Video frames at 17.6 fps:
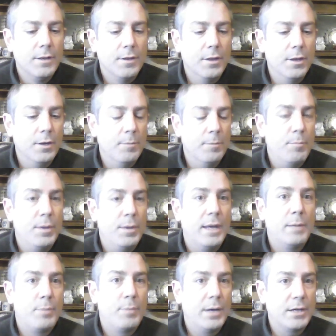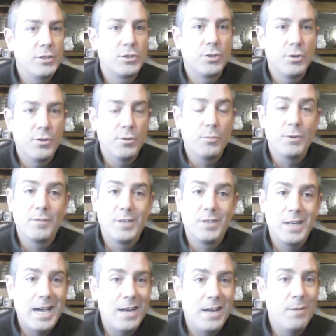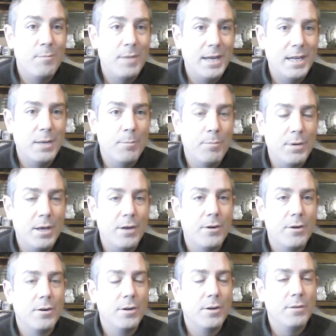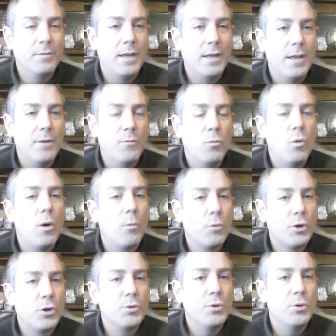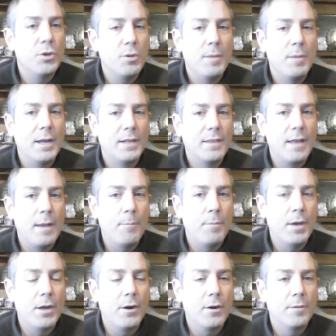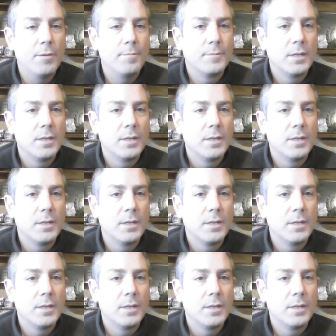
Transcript: the big picture that we've got to make it better, and, and what we're doing to make that better?